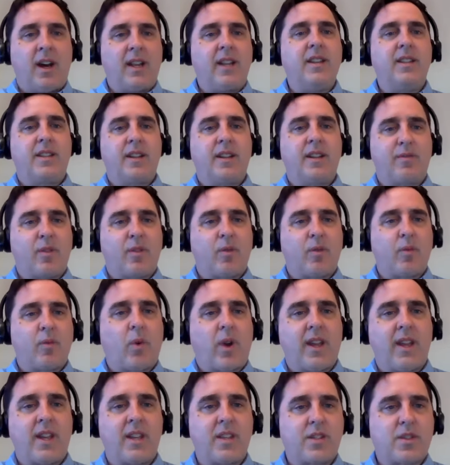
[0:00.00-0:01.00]
in different
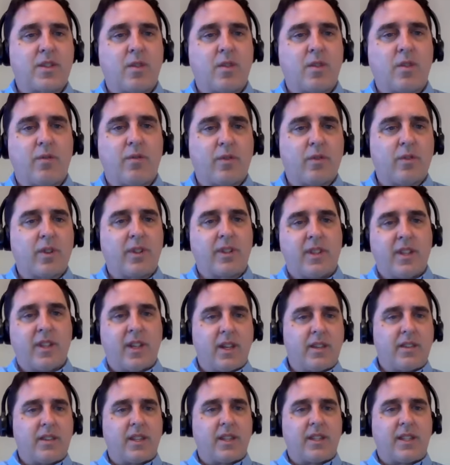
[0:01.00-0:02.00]
ways over in
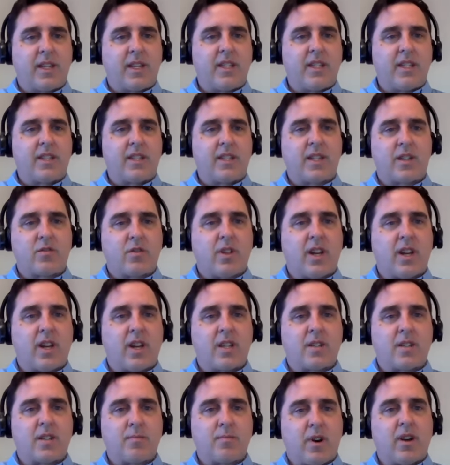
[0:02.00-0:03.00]
the the
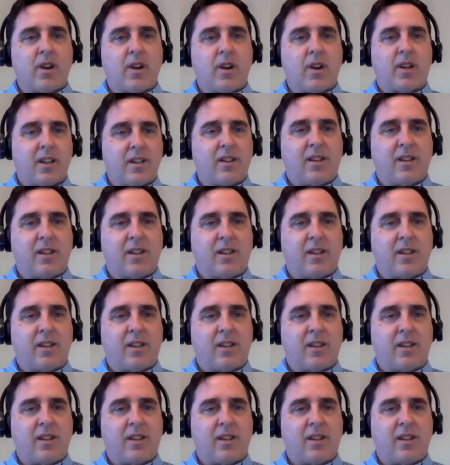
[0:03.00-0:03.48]
decentralized market.